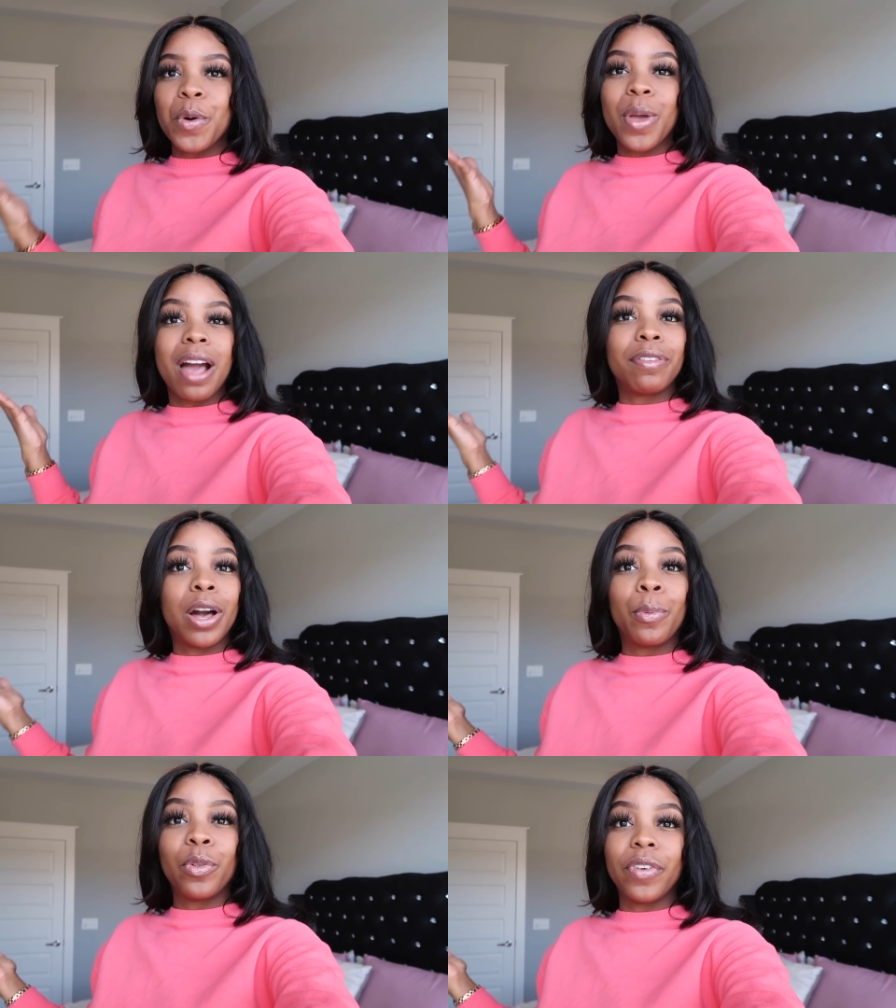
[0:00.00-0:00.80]
We have a
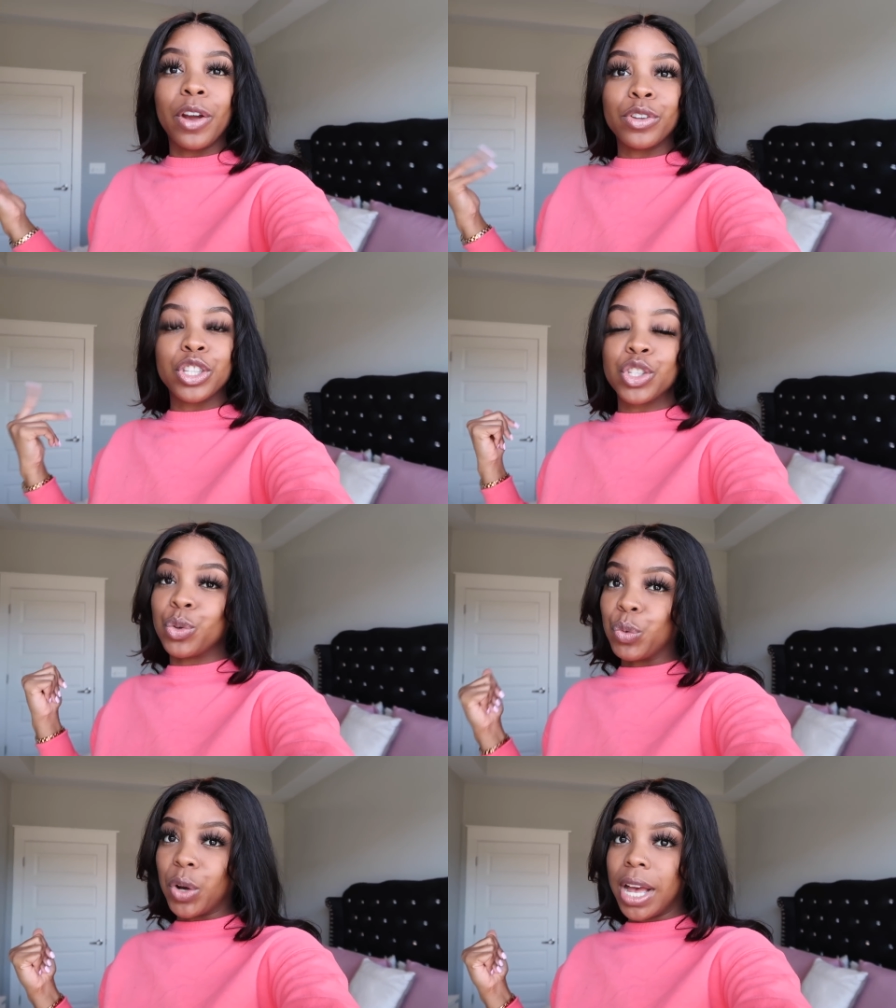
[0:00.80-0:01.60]
couple of errands
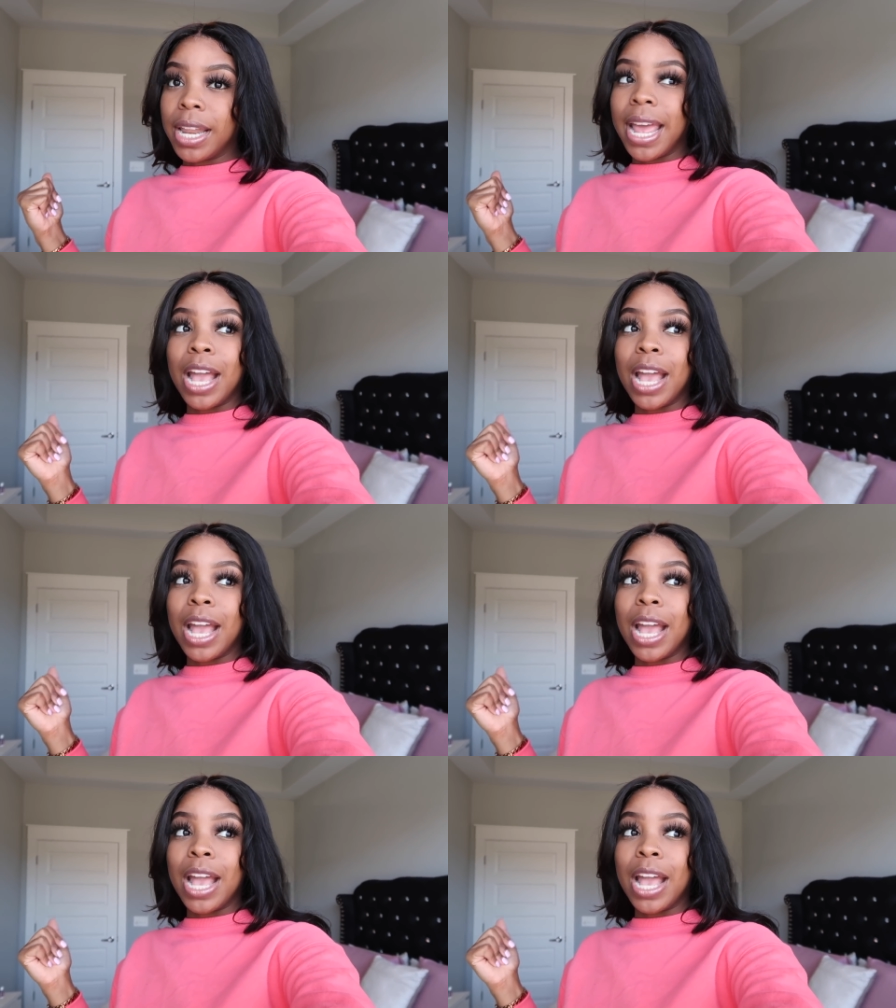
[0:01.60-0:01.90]
to run,